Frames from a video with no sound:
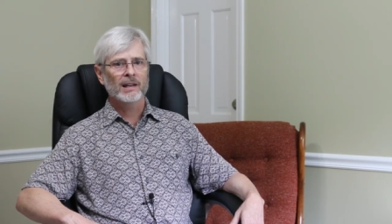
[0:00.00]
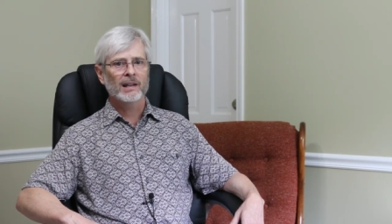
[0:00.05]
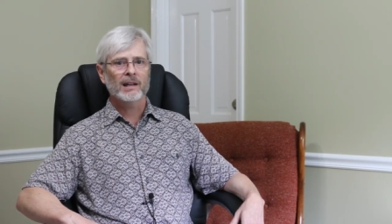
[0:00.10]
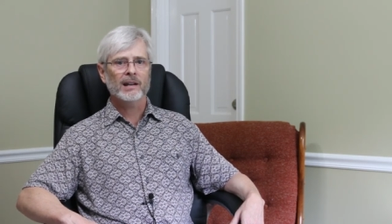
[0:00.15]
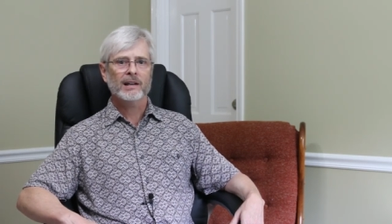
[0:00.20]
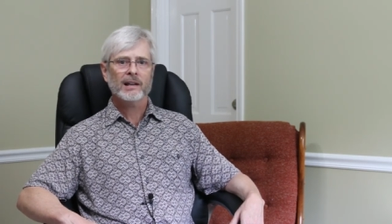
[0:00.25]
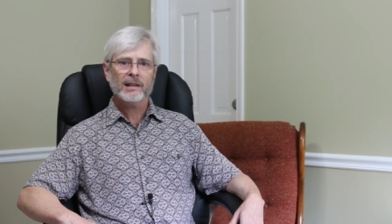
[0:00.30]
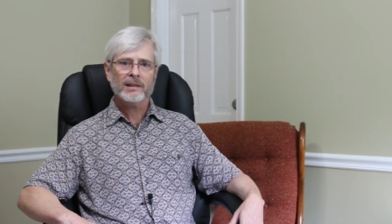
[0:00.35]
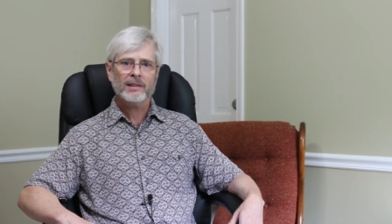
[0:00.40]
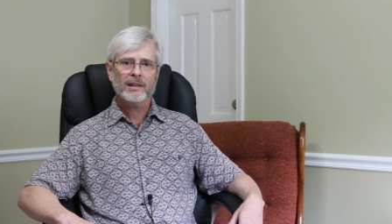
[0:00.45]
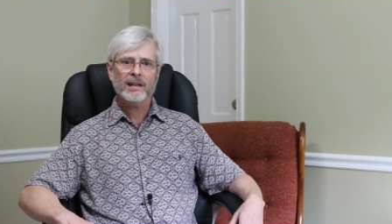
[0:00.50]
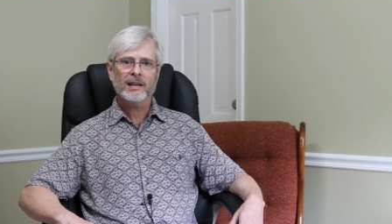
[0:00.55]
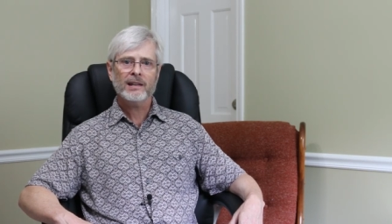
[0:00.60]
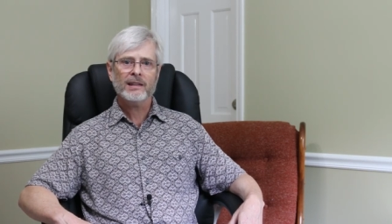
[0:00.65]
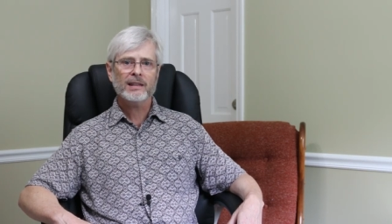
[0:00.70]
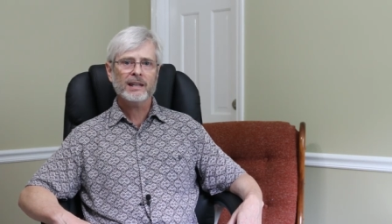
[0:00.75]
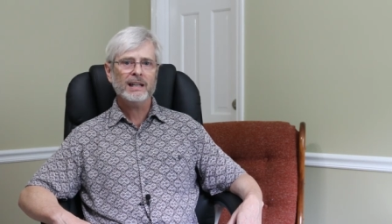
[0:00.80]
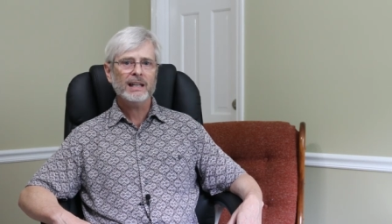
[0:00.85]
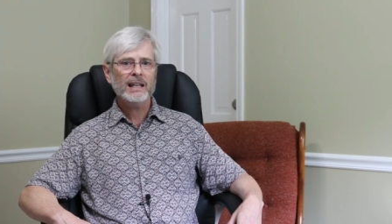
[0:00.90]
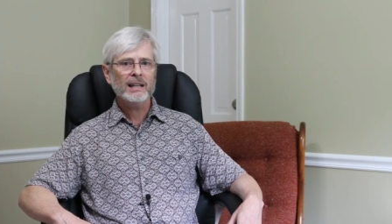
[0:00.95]
And I
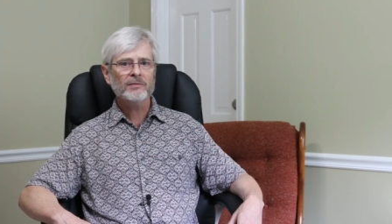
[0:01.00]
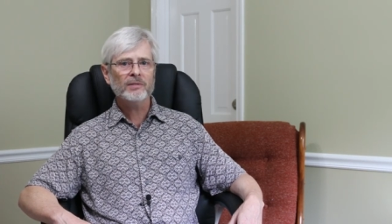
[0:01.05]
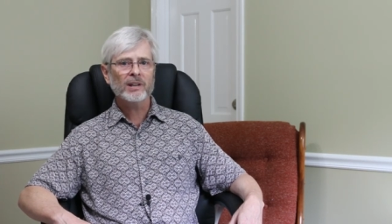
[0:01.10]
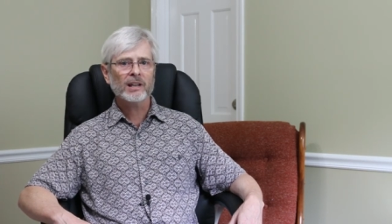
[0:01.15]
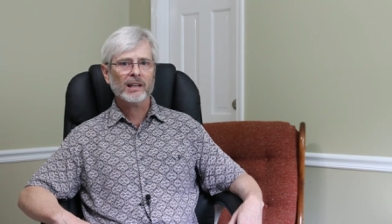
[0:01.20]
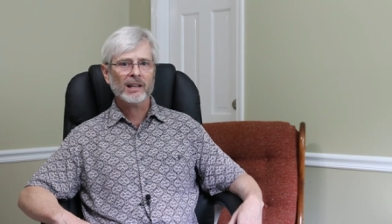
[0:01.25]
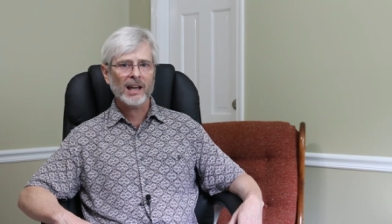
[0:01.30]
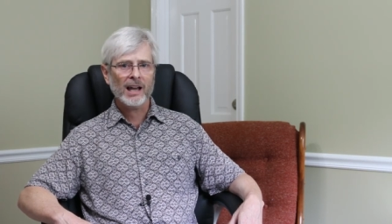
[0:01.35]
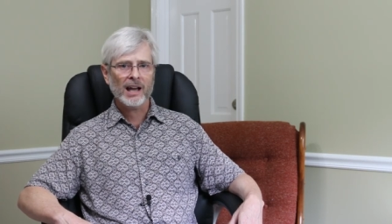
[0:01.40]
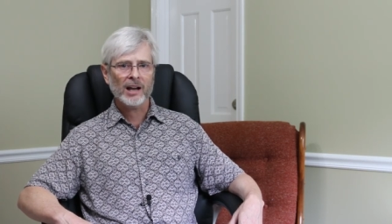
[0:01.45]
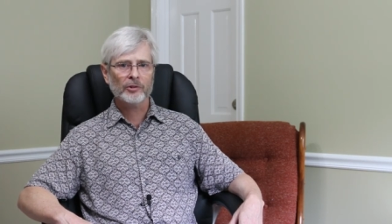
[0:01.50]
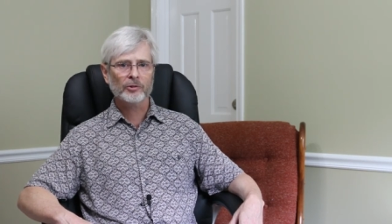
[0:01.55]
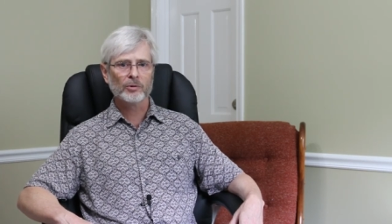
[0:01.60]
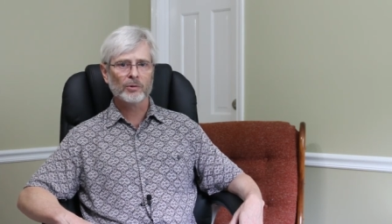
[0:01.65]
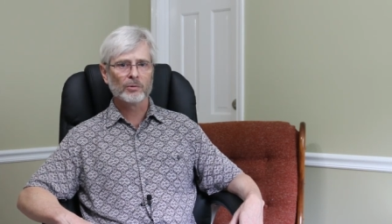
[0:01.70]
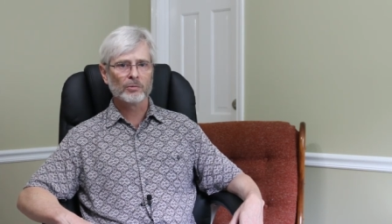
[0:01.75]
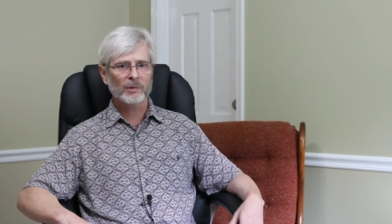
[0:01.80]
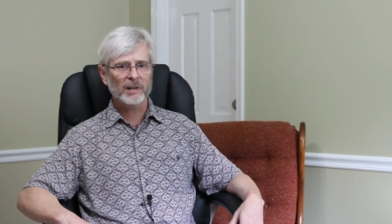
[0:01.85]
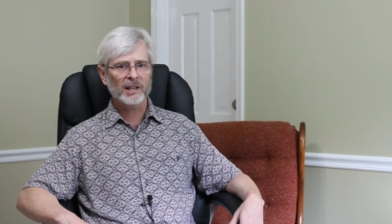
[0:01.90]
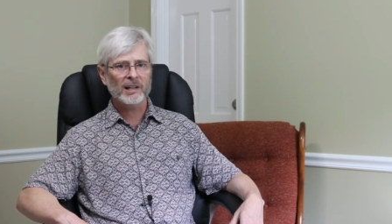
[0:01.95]
think that even a
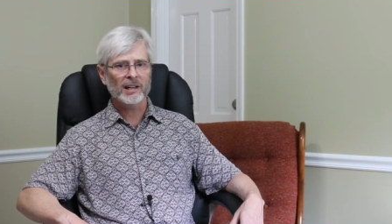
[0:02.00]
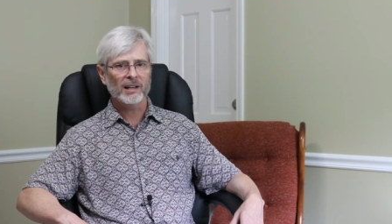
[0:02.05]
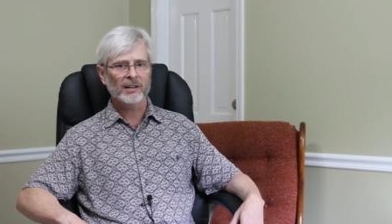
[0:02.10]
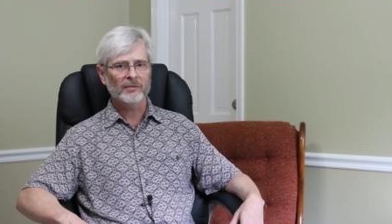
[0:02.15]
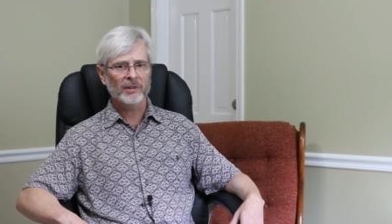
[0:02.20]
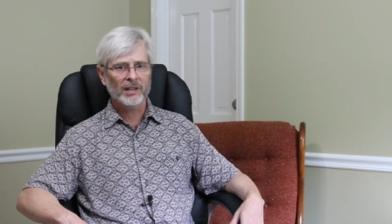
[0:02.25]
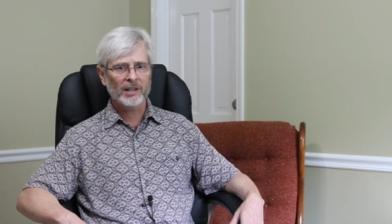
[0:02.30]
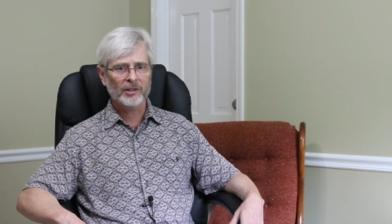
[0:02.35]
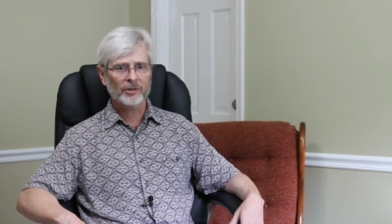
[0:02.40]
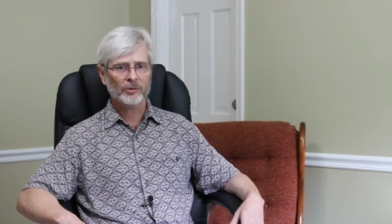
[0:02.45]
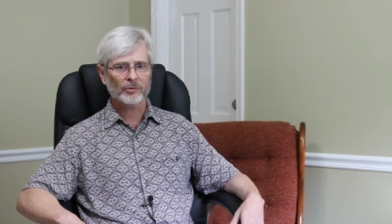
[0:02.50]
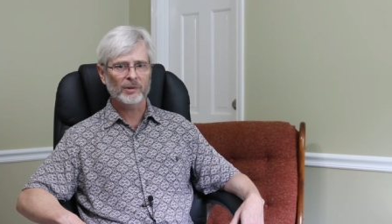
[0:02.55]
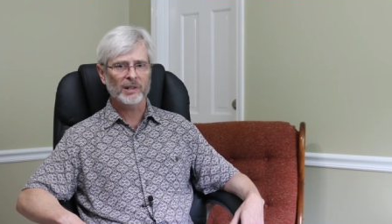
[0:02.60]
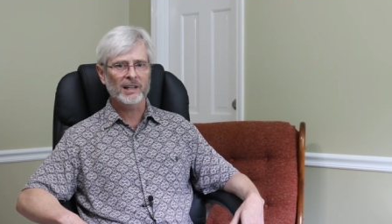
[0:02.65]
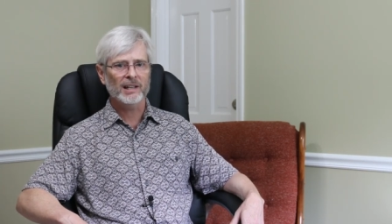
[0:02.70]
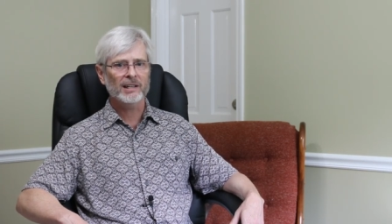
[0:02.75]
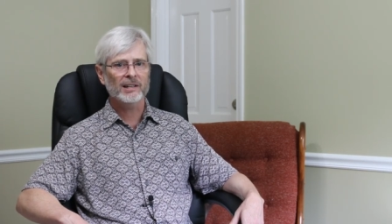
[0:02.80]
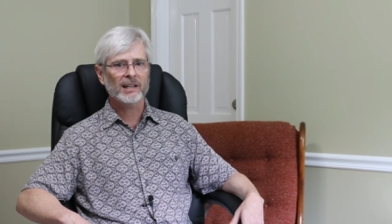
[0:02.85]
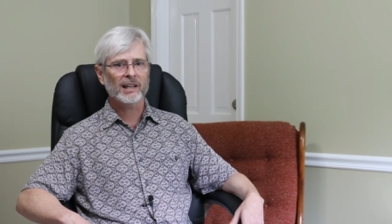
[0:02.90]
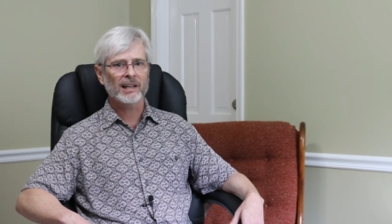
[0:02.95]
casual reading of history
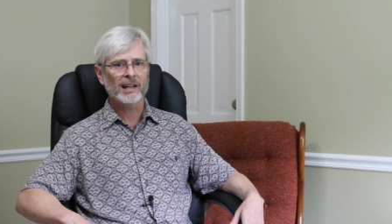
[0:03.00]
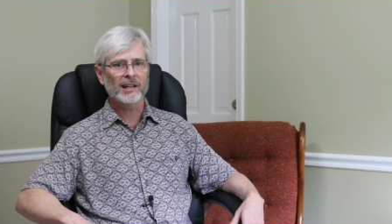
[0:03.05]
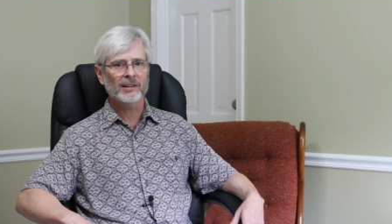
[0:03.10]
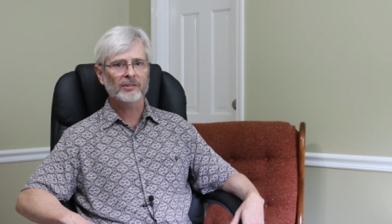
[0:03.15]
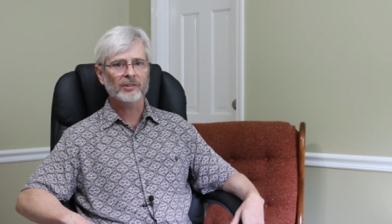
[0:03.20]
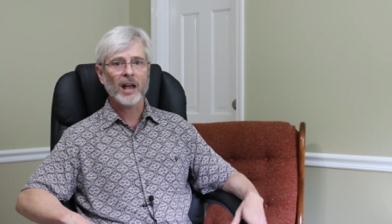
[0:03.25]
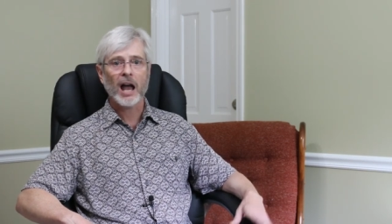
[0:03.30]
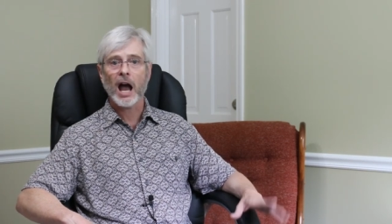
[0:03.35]
indicates